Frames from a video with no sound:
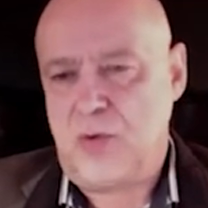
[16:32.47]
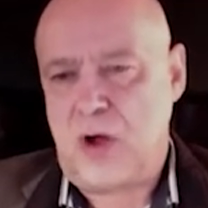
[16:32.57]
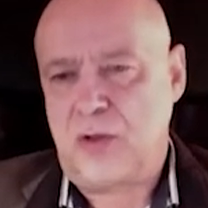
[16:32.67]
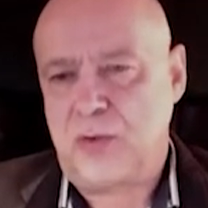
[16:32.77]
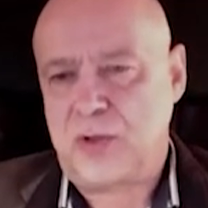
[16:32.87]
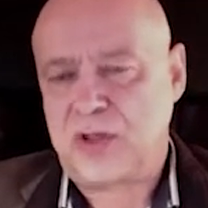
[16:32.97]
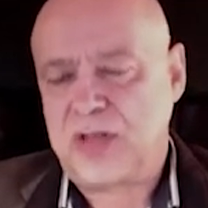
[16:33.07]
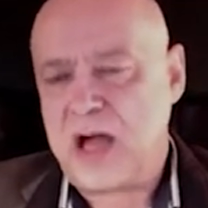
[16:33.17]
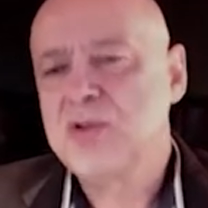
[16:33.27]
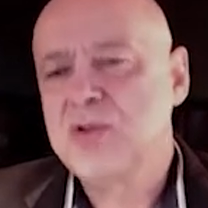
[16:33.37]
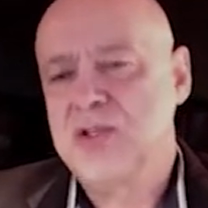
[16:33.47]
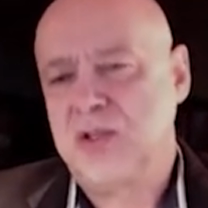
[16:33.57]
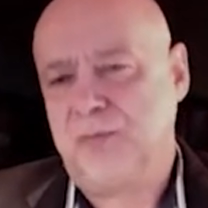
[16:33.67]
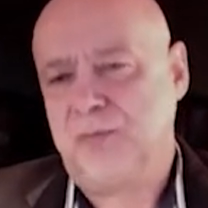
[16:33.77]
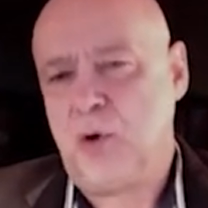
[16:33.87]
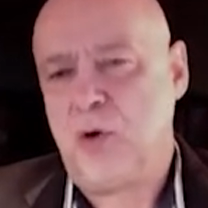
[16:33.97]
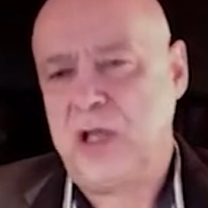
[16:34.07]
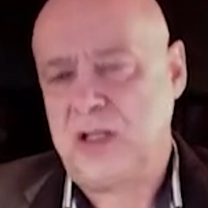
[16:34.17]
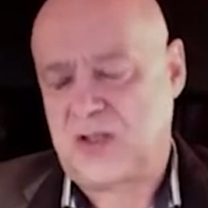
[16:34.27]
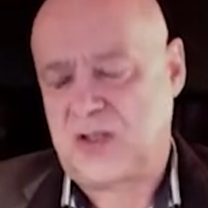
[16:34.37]
all those thousands of
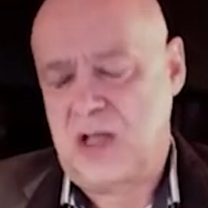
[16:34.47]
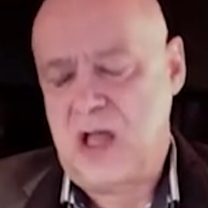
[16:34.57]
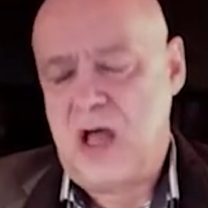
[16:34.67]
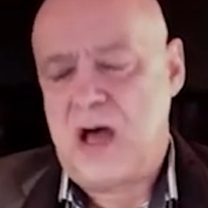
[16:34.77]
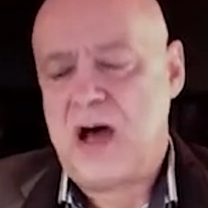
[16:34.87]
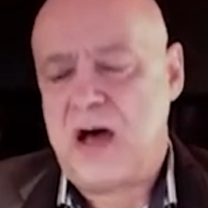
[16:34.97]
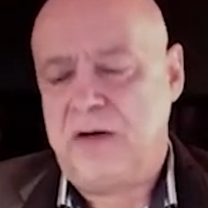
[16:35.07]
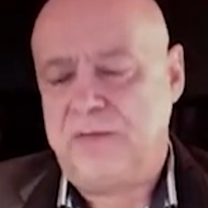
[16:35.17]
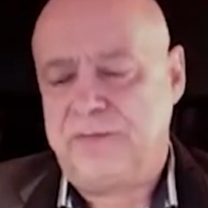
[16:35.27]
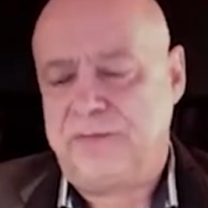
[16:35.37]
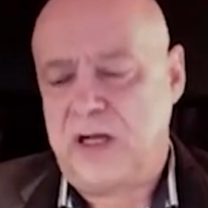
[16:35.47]
points of